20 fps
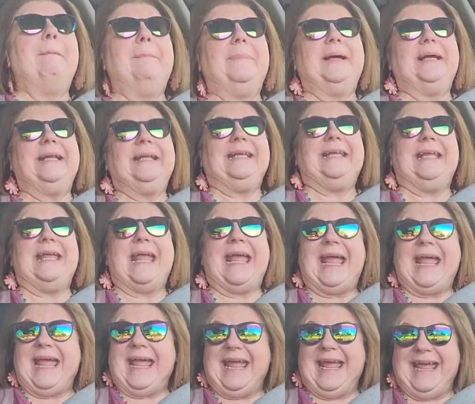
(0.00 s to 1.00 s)
But
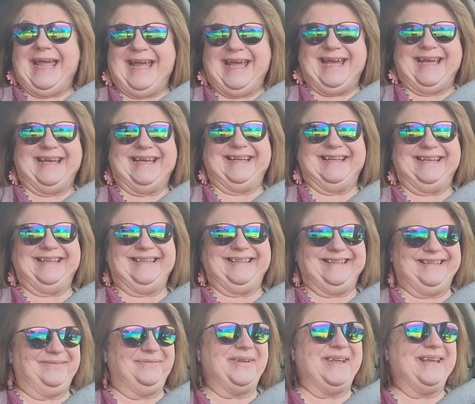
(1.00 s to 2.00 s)
yeah,
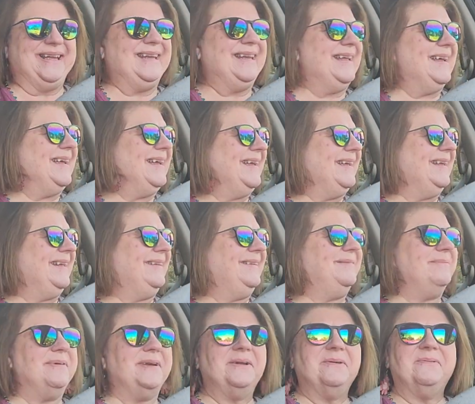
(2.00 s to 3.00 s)
it's been uh,
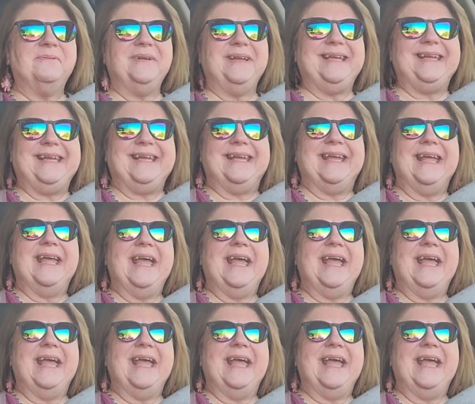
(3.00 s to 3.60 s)
it's been a week.